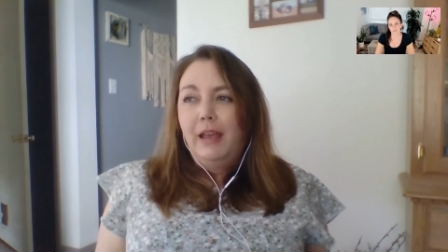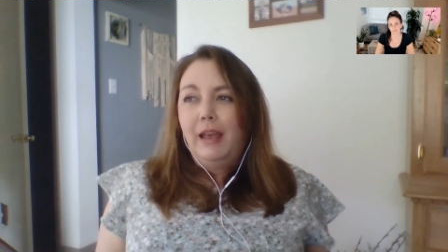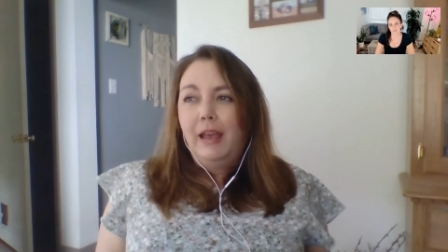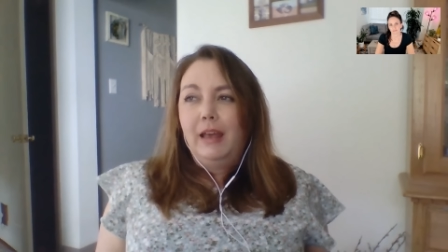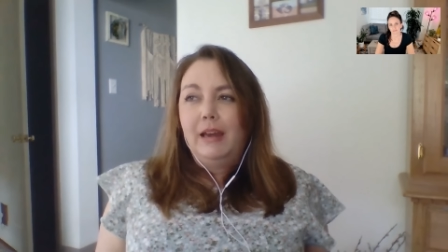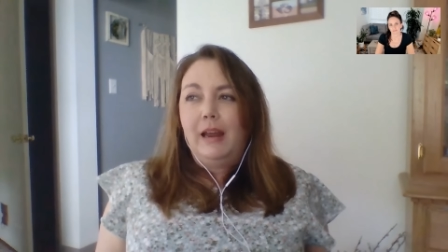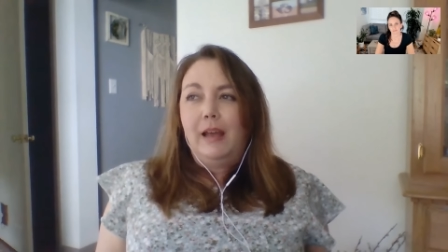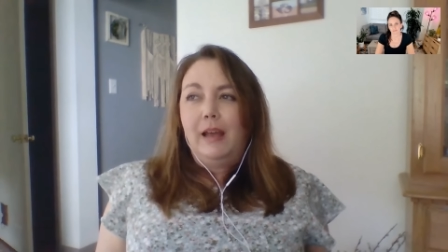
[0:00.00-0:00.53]

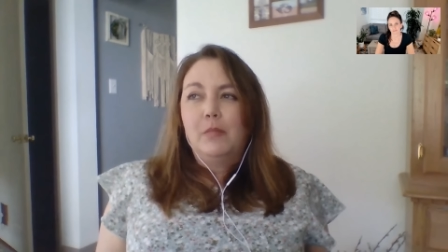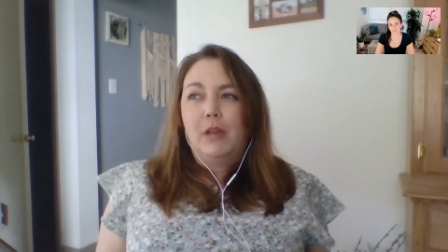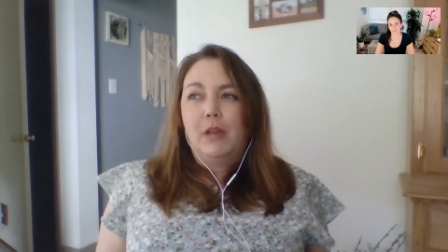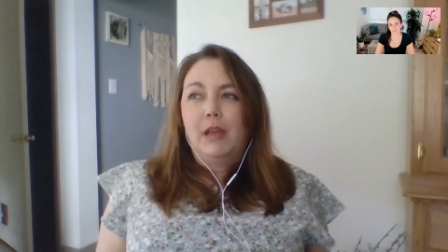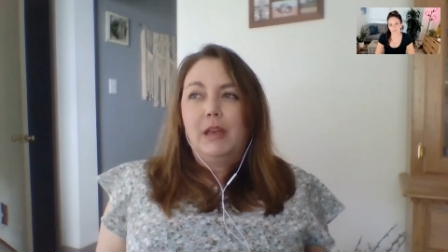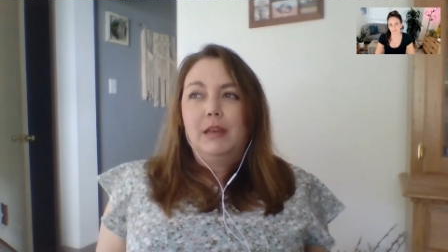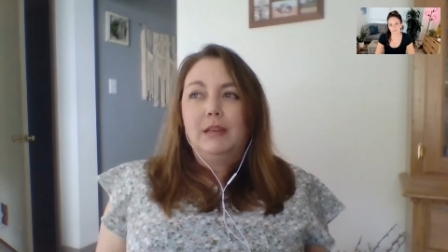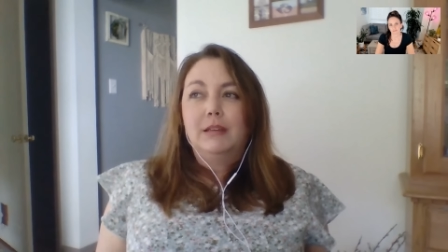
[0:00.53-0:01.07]
And I'm
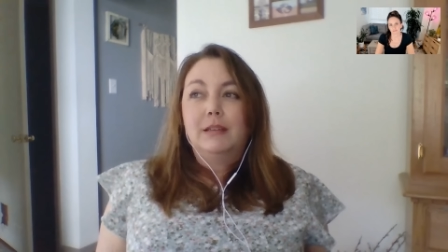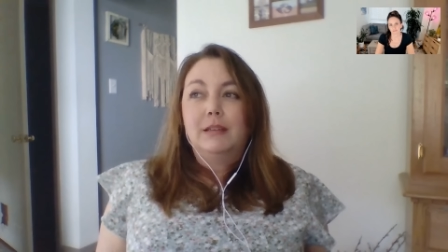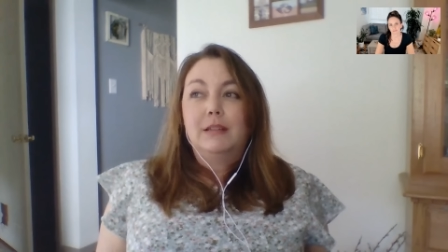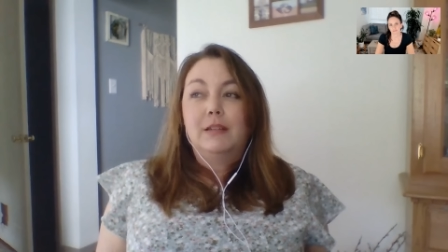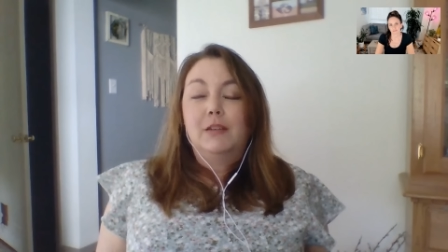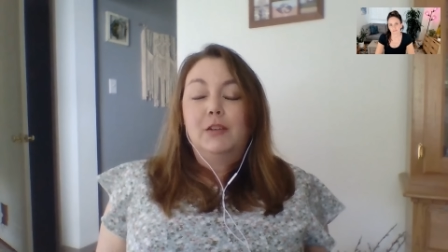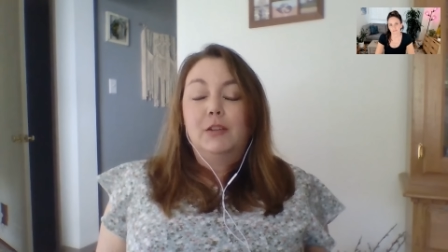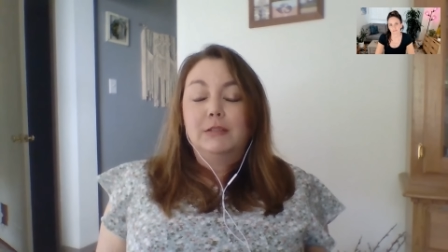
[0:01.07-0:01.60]
like,
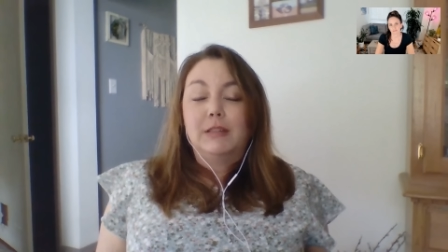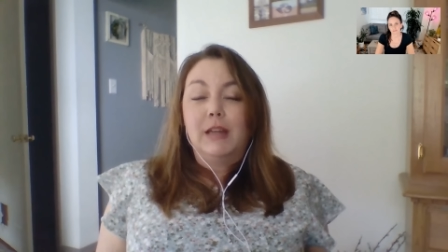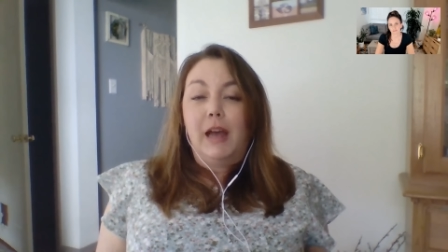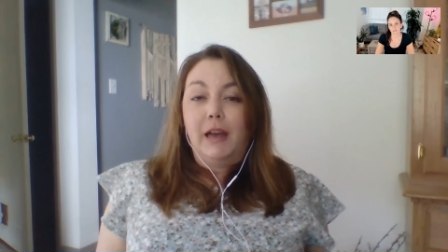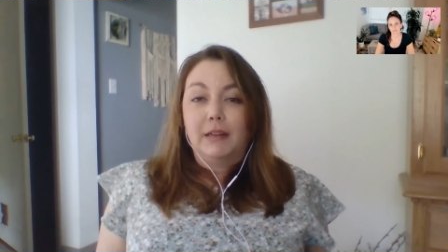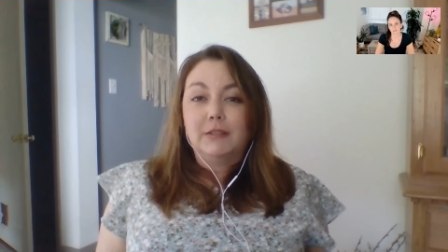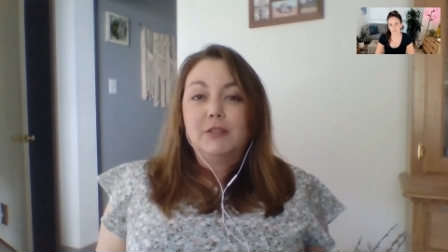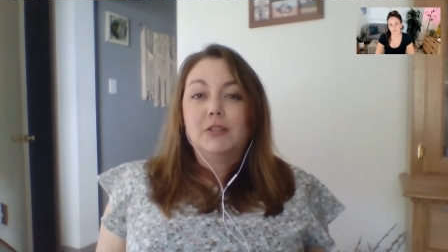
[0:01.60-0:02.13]

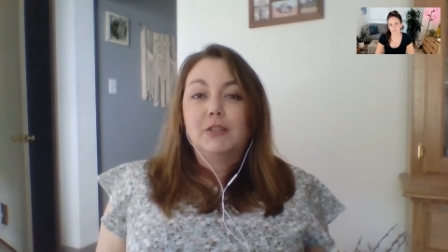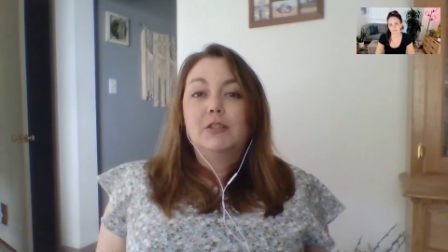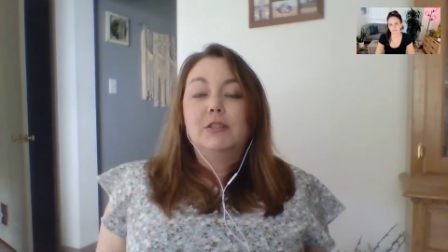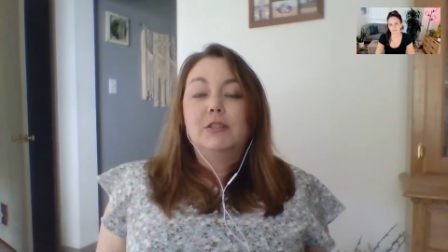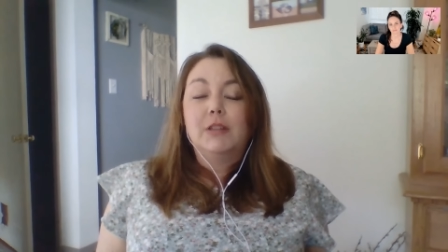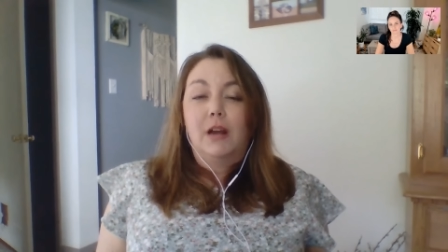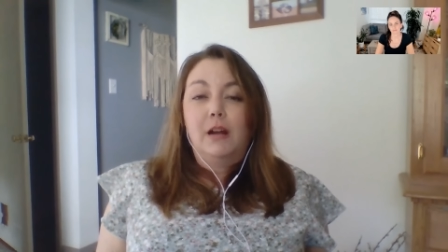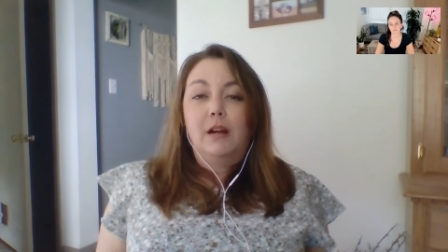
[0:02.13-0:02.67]

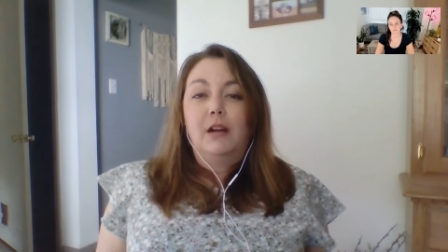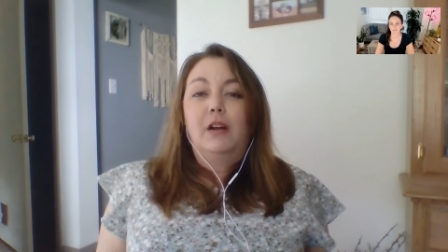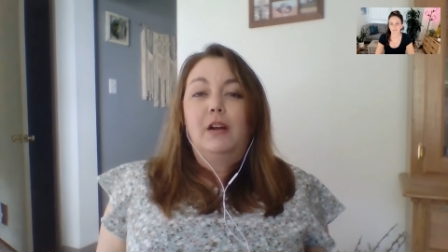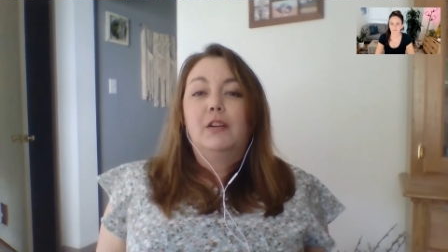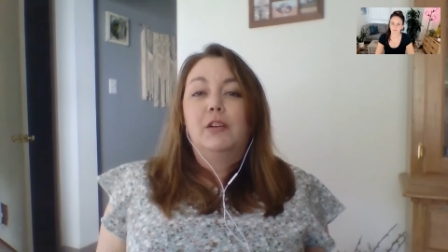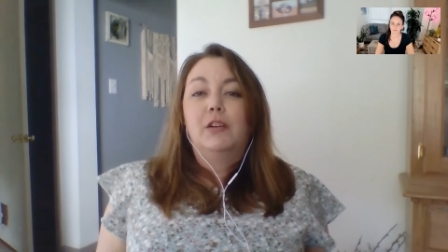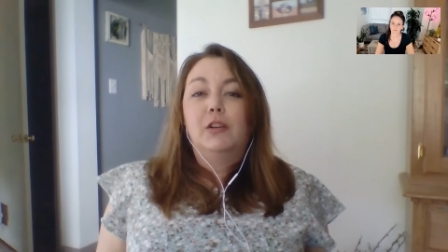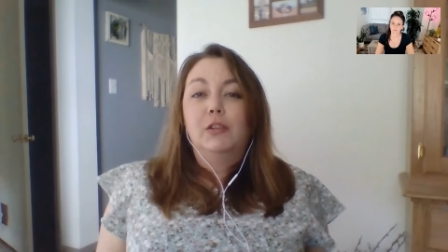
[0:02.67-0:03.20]
doctors
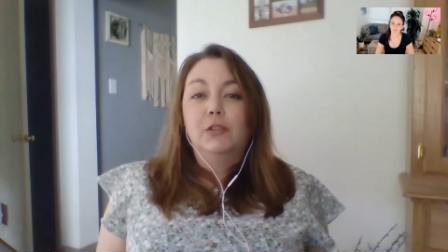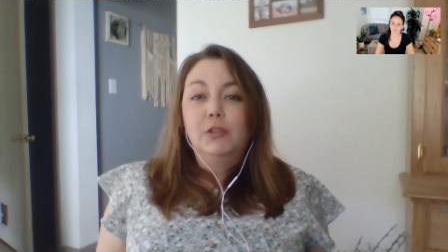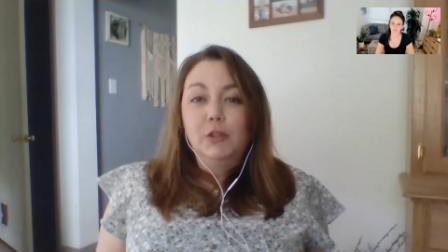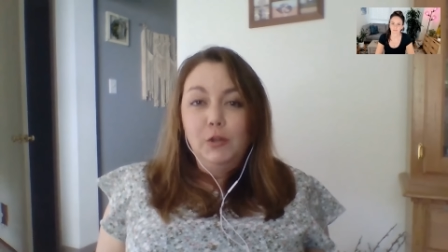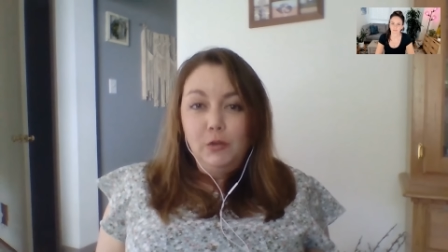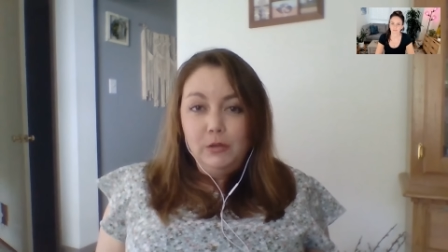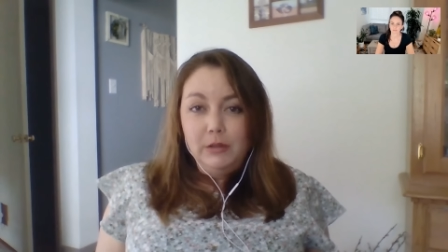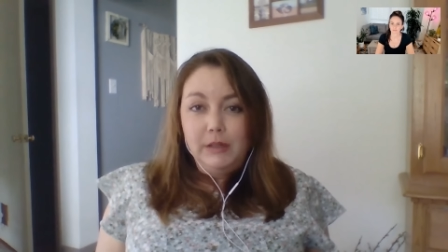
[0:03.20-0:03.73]
are
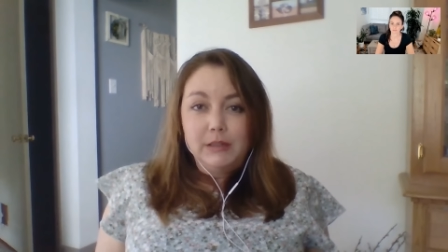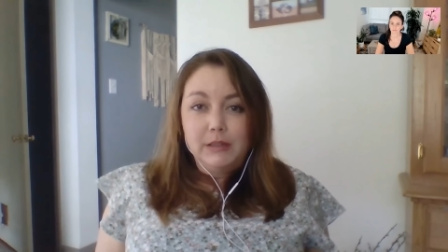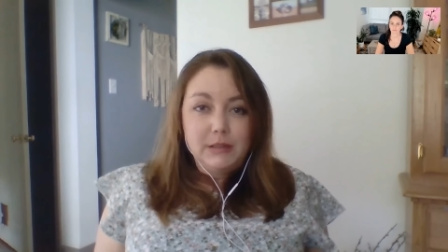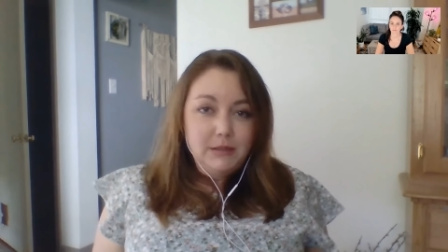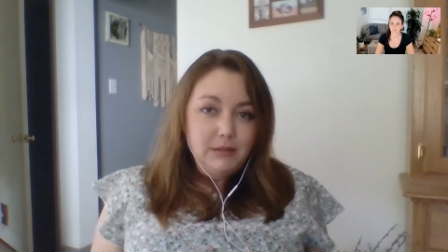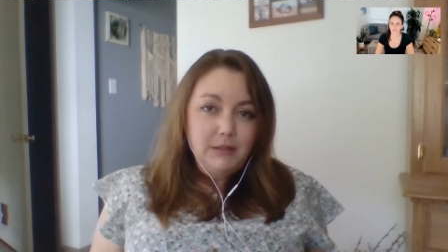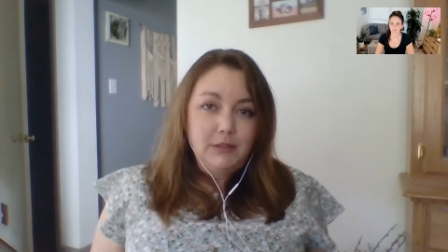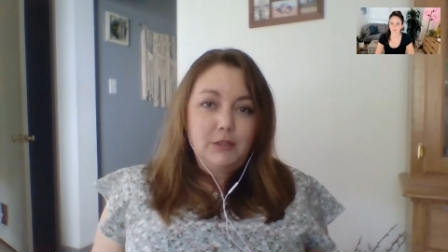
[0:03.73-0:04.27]

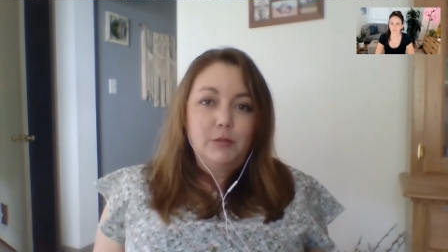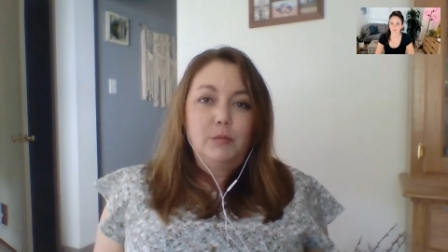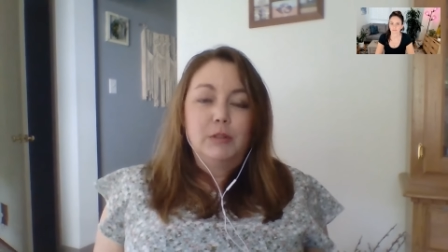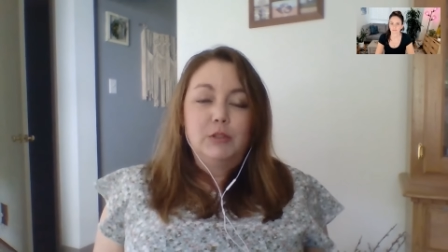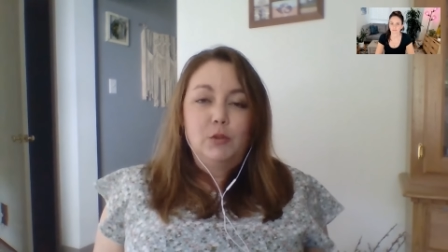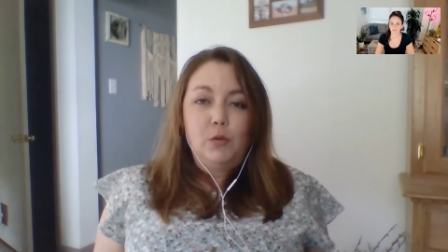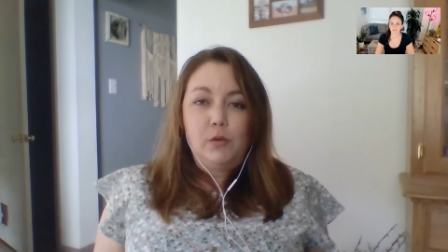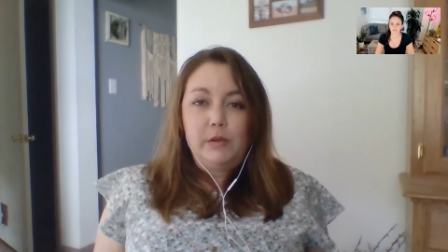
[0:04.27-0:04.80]
clueless as to
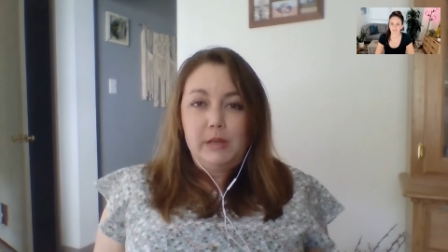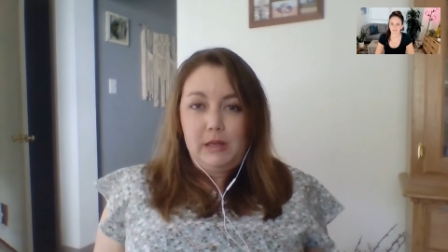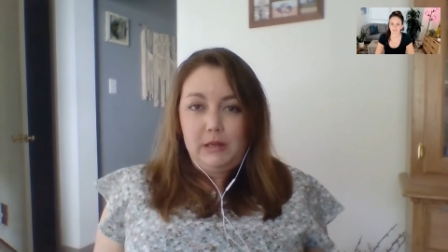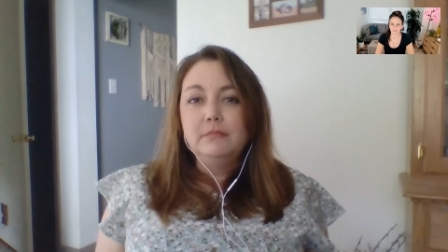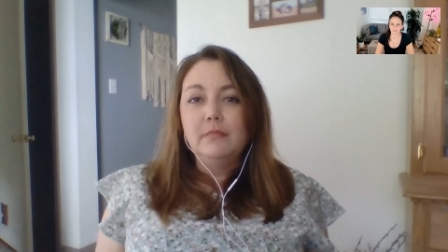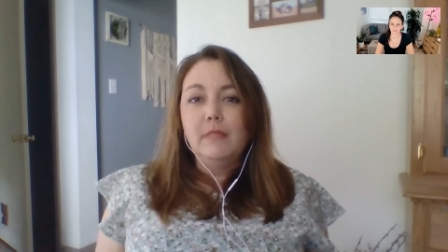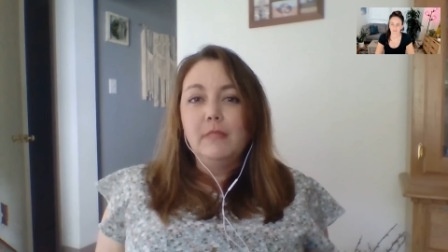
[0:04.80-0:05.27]
what's going on.